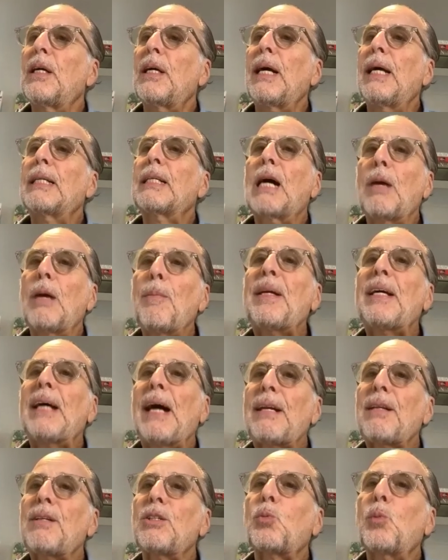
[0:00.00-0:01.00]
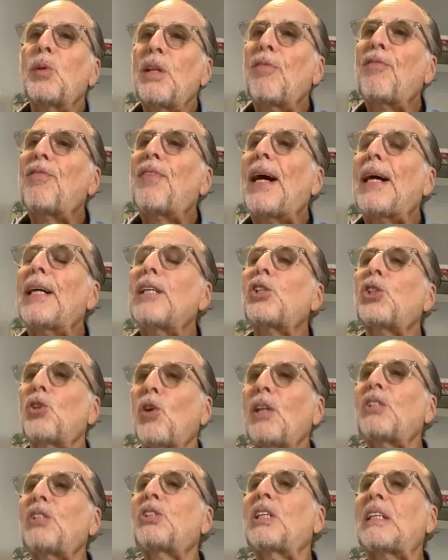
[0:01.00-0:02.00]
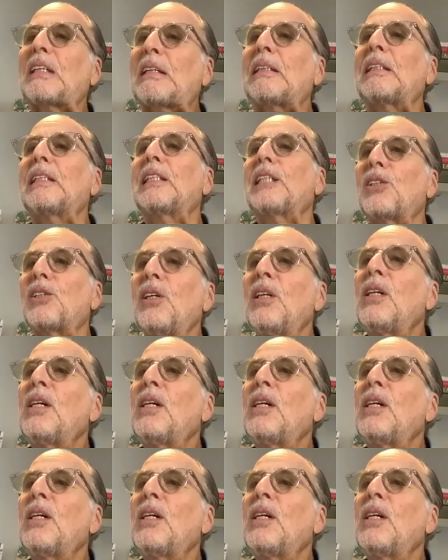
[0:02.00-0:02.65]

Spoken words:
And coming out of this, when the fog starts to clear,